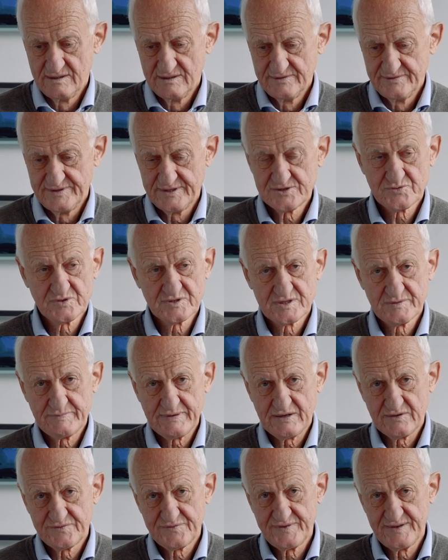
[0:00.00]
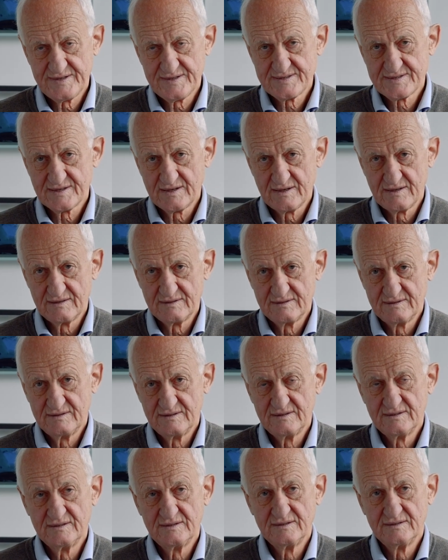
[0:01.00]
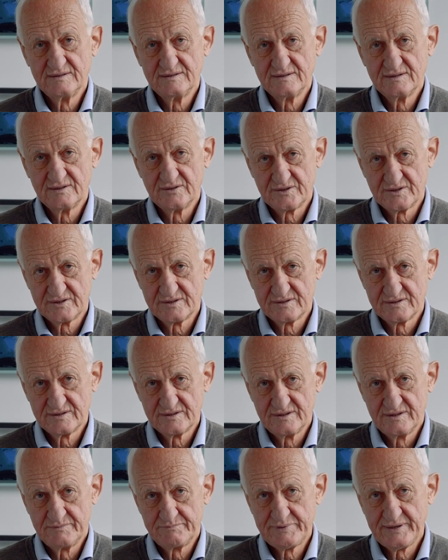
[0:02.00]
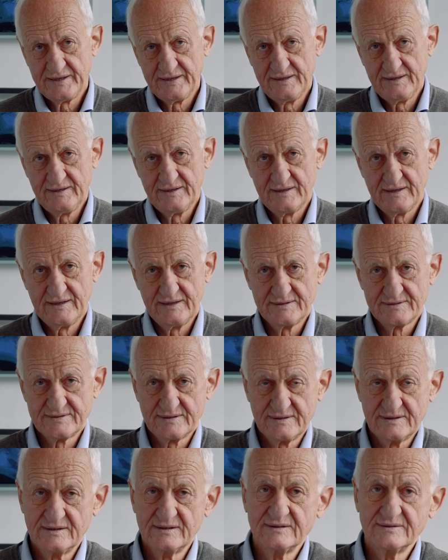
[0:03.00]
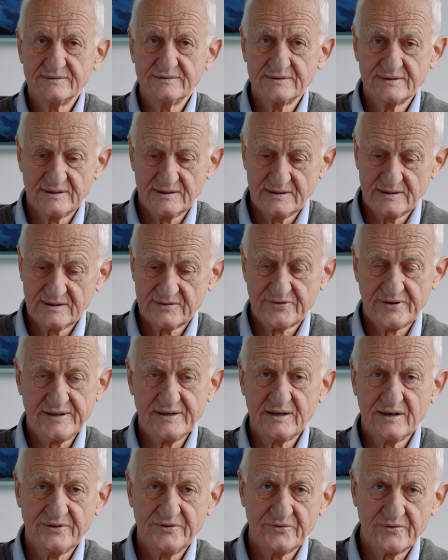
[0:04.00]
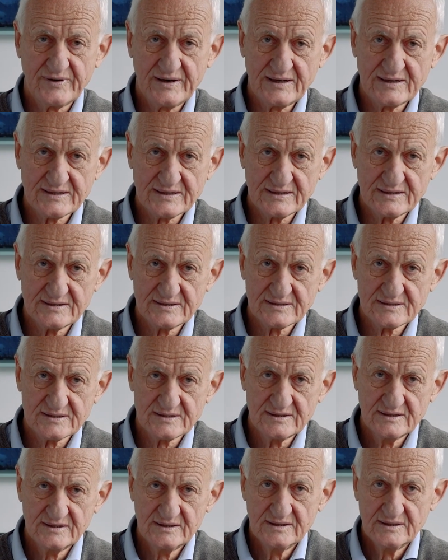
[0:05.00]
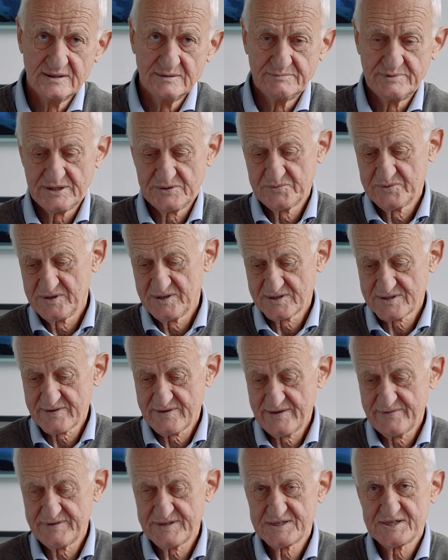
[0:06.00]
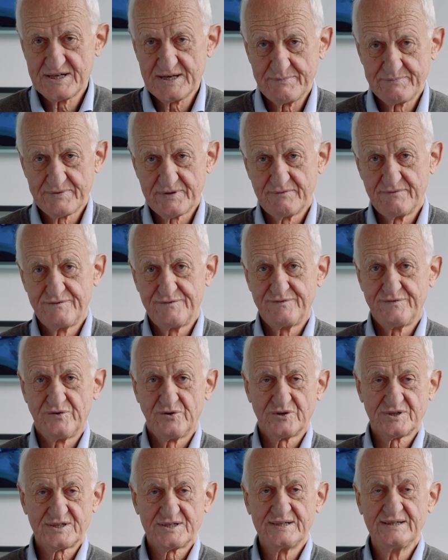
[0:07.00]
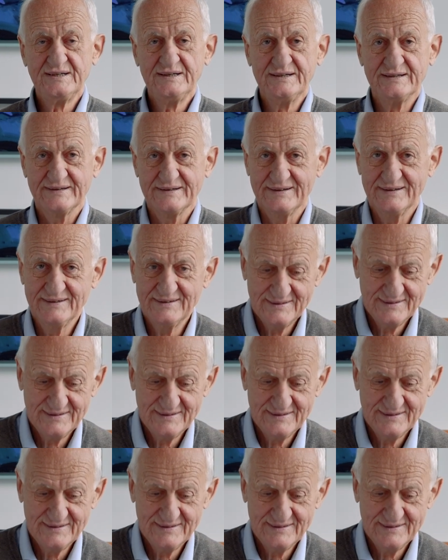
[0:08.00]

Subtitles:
This was about facial or pain and the cranial neuralgias, but we also have a chapter 14,